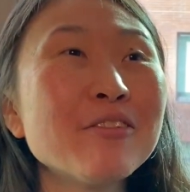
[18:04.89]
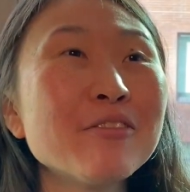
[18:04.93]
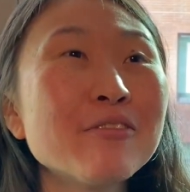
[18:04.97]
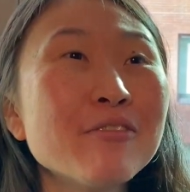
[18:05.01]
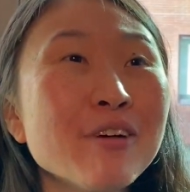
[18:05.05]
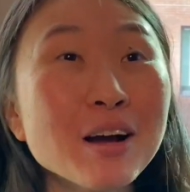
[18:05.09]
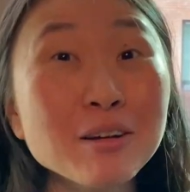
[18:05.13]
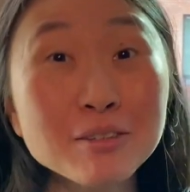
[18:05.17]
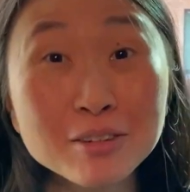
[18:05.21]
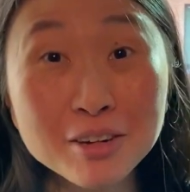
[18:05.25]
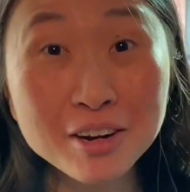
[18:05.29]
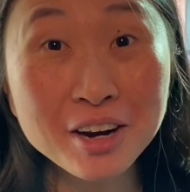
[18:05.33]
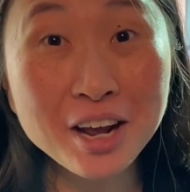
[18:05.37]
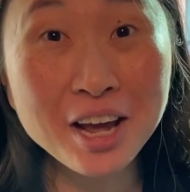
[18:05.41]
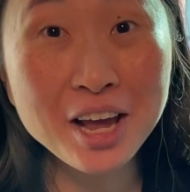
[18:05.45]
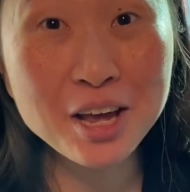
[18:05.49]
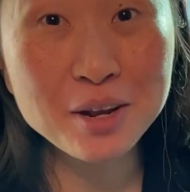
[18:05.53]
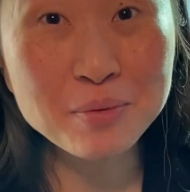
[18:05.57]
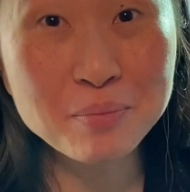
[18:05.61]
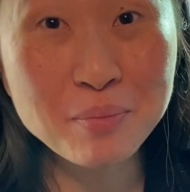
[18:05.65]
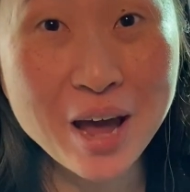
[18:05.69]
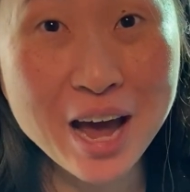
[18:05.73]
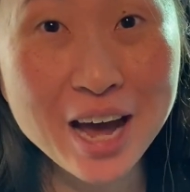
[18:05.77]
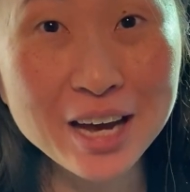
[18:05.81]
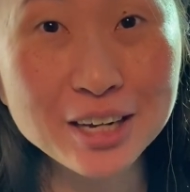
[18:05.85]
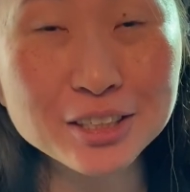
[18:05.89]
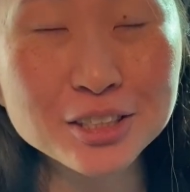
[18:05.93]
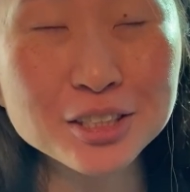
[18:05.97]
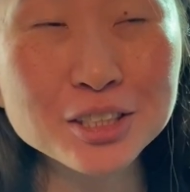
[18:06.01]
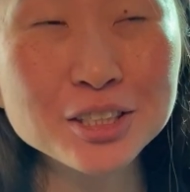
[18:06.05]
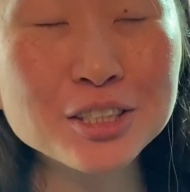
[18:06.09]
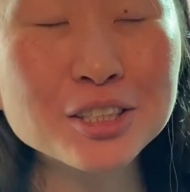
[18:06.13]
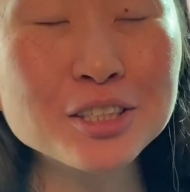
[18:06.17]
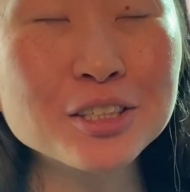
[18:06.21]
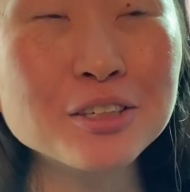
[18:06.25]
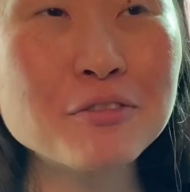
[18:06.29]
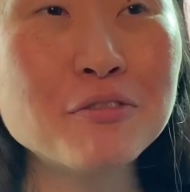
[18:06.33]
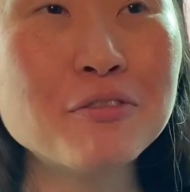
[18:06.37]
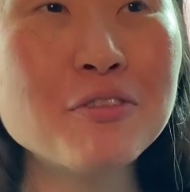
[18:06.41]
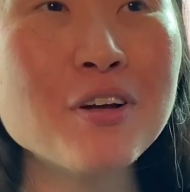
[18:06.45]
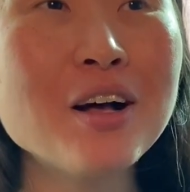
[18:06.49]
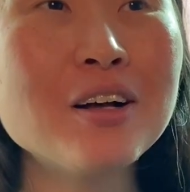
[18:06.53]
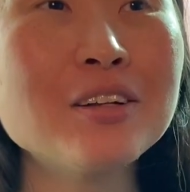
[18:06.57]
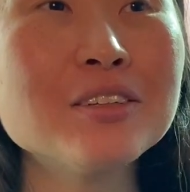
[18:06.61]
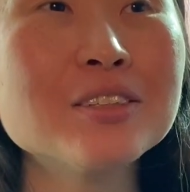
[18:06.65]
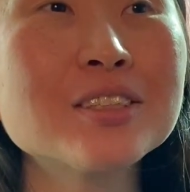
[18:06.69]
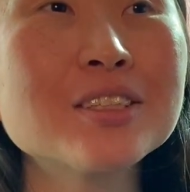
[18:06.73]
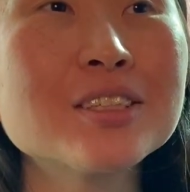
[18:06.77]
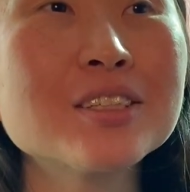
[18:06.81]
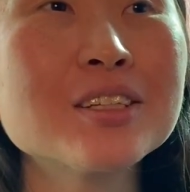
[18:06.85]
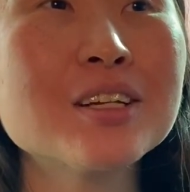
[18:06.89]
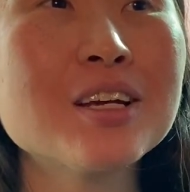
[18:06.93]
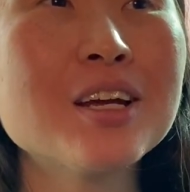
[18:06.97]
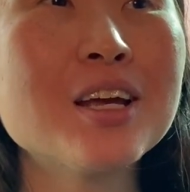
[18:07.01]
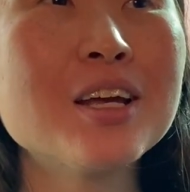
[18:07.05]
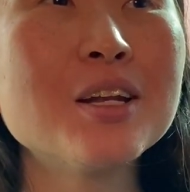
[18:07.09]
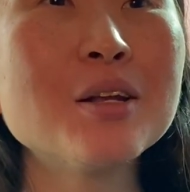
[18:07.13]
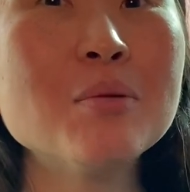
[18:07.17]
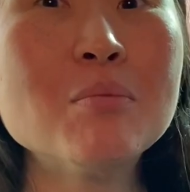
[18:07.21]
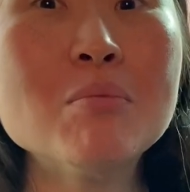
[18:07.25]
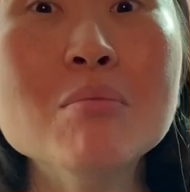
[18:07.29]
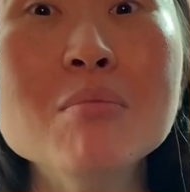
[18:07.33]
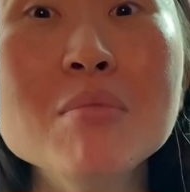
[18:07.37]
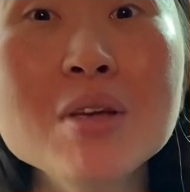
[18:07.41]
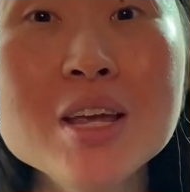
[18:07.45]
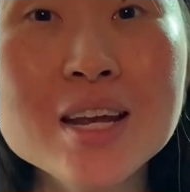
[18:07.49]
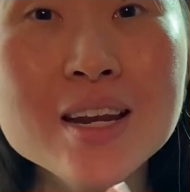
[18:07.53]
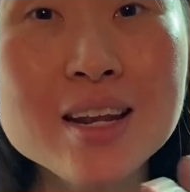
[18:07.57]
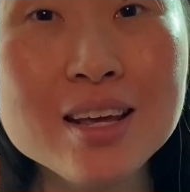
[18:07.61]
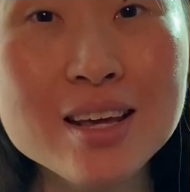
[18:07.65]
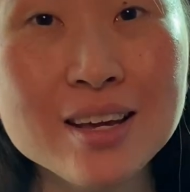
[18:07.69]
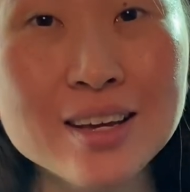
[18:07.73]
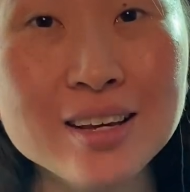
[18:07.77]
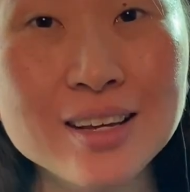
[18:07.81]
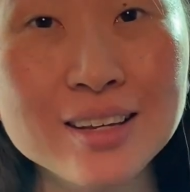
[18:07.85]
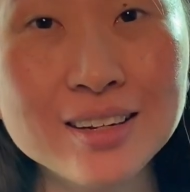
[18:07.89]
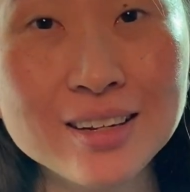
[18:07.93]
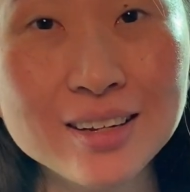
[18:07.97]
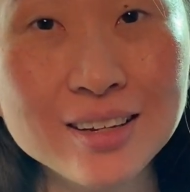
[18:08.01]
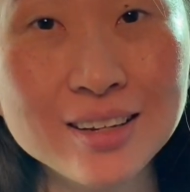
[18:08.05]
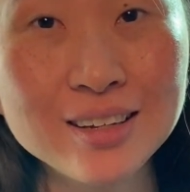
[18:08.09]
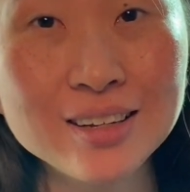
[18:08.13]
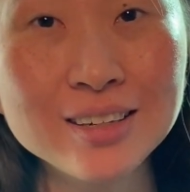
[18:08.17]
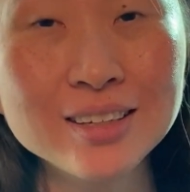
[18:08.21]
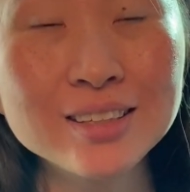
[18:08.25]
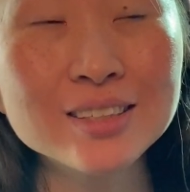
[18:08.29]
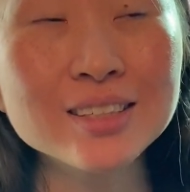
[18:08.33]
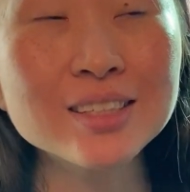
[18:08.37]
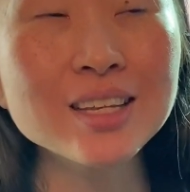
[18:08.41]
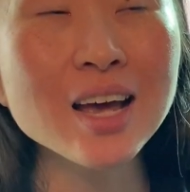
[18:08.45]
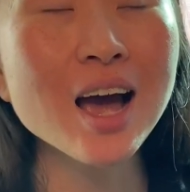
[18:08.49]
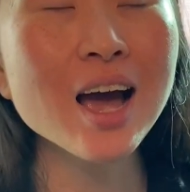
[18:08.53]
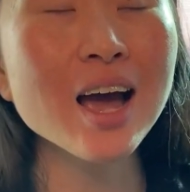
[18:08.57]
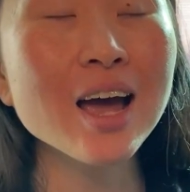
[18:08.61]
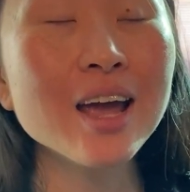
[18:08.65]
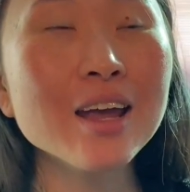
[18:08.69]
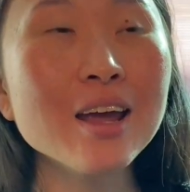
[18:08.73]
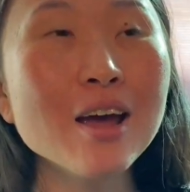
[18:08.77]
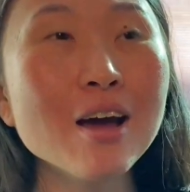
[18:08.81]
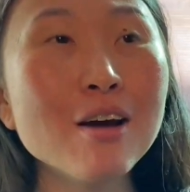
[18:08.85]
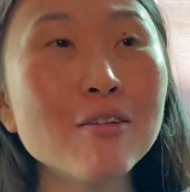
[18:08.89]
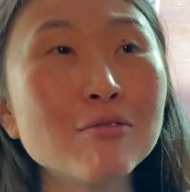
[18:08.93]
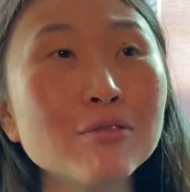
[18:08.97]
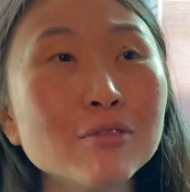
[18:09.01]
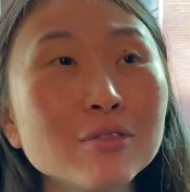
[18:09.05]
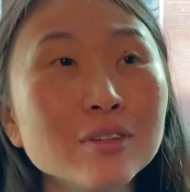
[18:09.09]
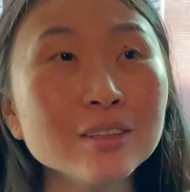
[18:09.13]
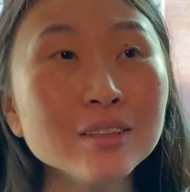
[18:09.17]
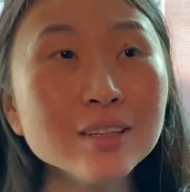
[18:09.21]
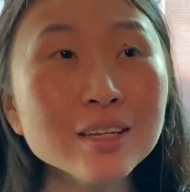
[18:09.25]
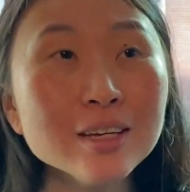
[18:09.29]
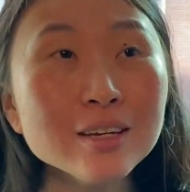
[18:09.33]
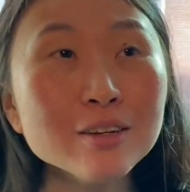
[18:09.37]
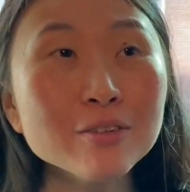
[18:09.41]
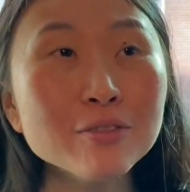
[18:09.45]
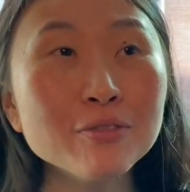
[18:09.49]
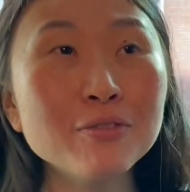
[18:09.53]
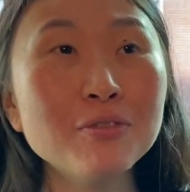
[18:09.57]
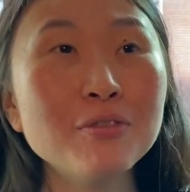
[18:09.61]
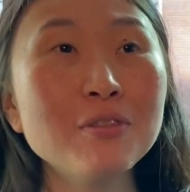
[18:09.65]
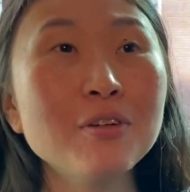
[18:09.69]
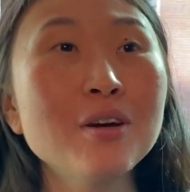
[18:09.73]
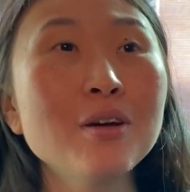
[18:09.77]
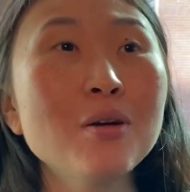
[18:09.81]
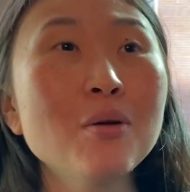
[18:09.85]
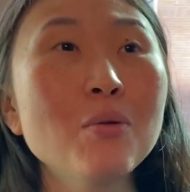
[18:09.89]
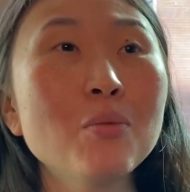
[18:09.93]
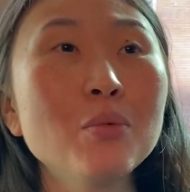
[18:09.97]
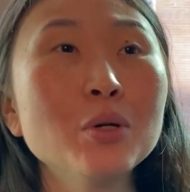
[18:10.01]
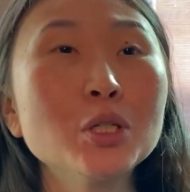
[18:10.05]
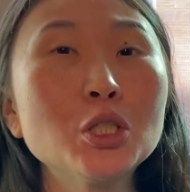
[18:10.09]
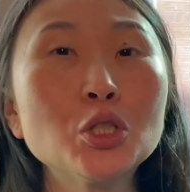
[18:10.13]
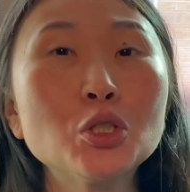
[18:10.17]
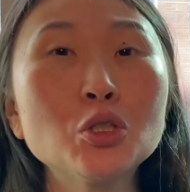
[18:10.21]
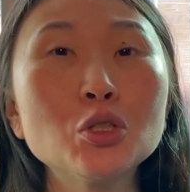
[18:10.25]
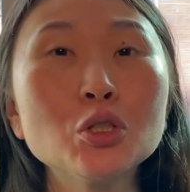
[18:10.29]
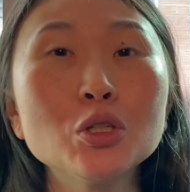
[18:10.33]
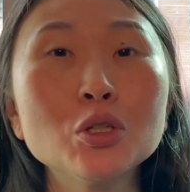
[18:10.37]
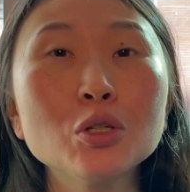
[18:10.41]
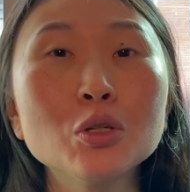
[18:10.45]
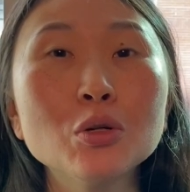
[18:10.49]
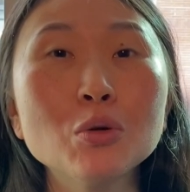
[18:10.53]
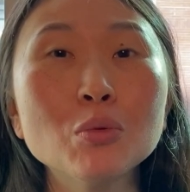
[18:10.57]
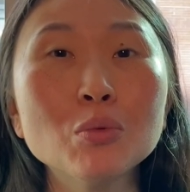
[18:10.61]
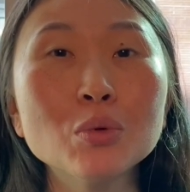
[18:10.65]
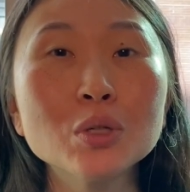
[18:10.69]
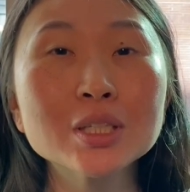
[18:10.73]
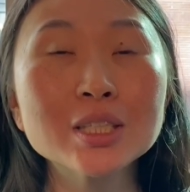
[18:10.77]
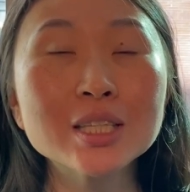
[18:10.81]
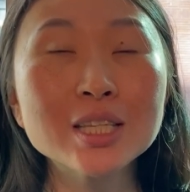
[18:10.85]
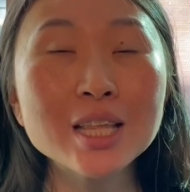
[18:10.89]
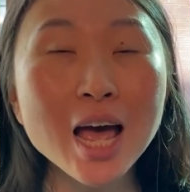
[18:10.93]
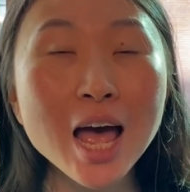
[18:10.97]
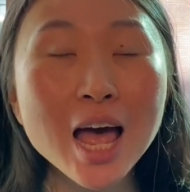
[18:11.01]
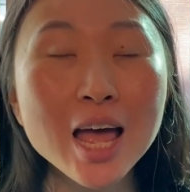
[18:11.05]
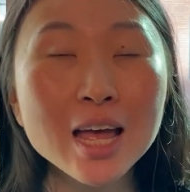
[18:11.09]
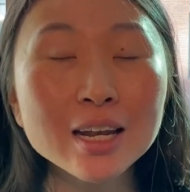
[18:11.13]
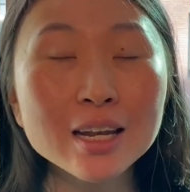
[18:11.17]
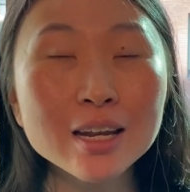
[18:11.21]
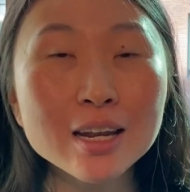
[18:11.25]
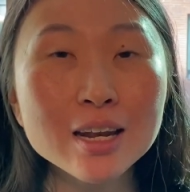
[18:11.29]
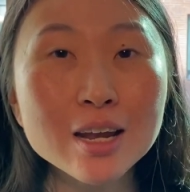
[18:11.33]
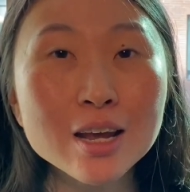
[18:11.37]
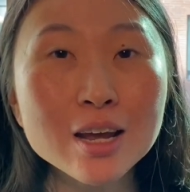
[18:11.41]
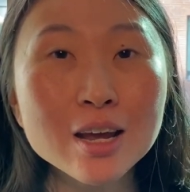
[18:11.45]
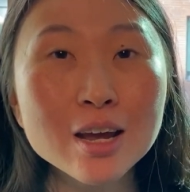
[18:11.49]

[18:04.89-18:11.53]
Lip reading: Found out I had matched, felt an immediate sigh of relief, which was then